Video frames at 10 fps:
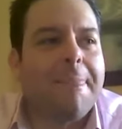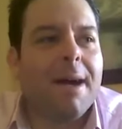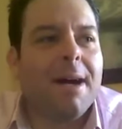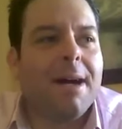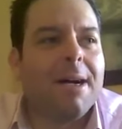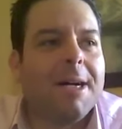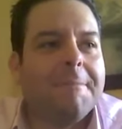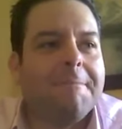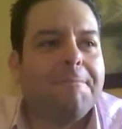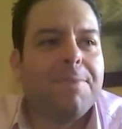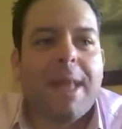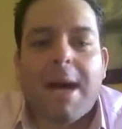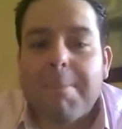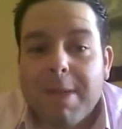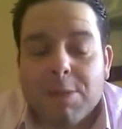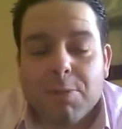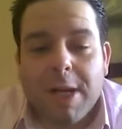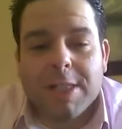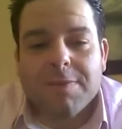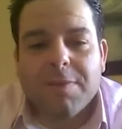Not be as
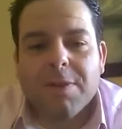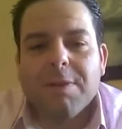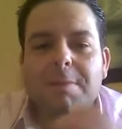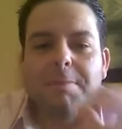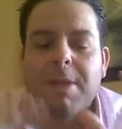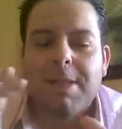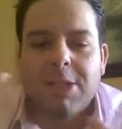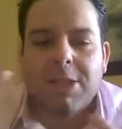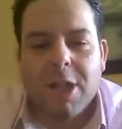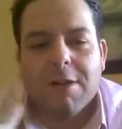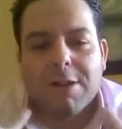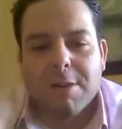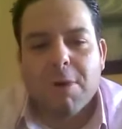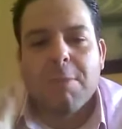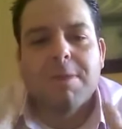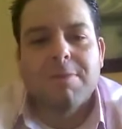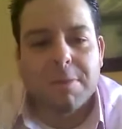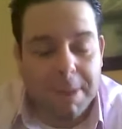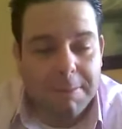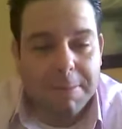wasteful, but to cherish the moments
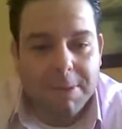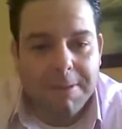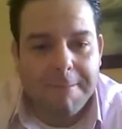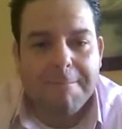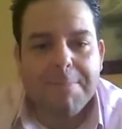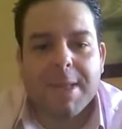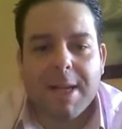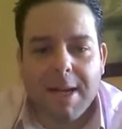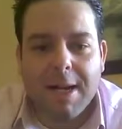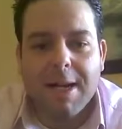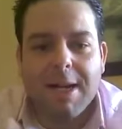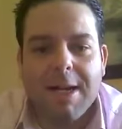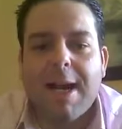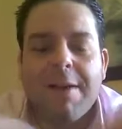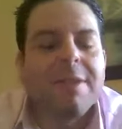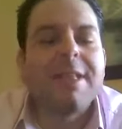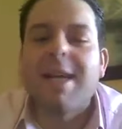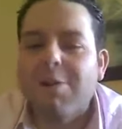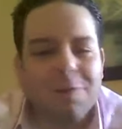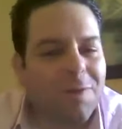with people.
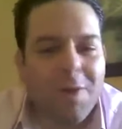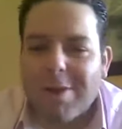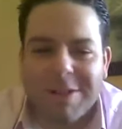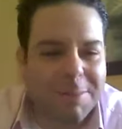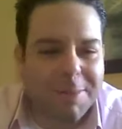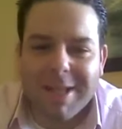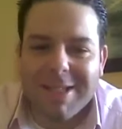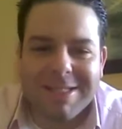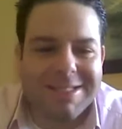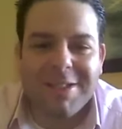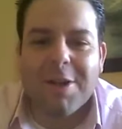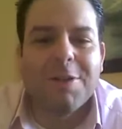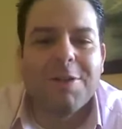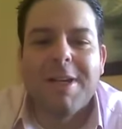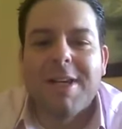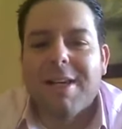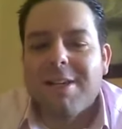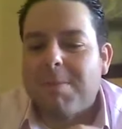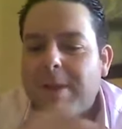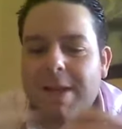Everything else will fall into place. Your
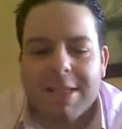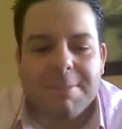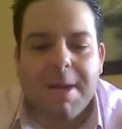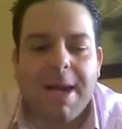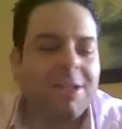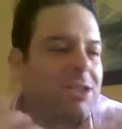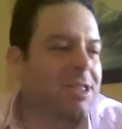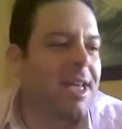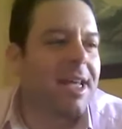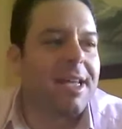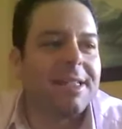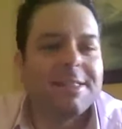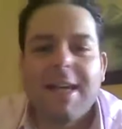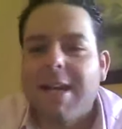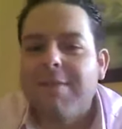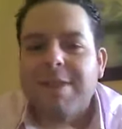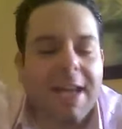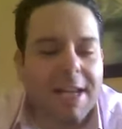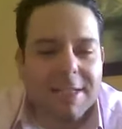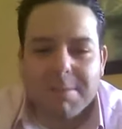placemats, your settings. Not
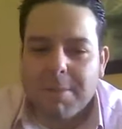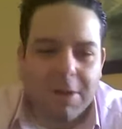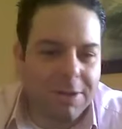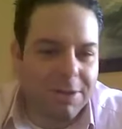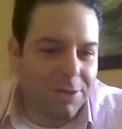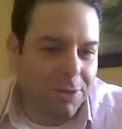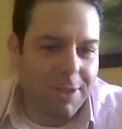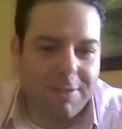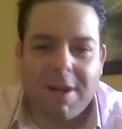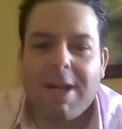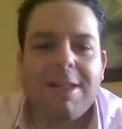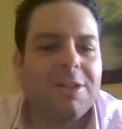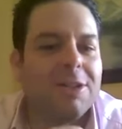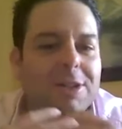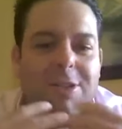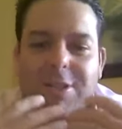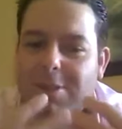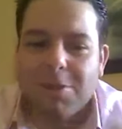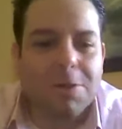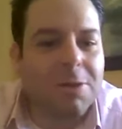everything has to be Martha Stewart, right? You could
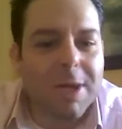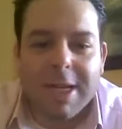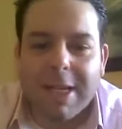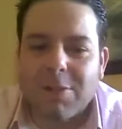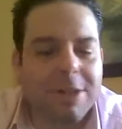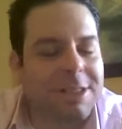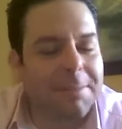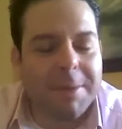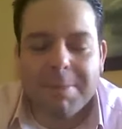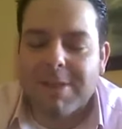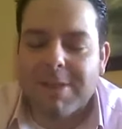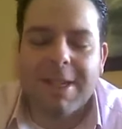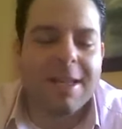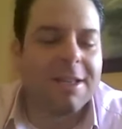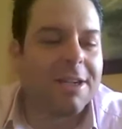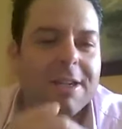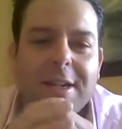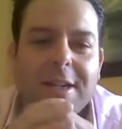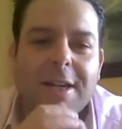just do, as long as you get people together.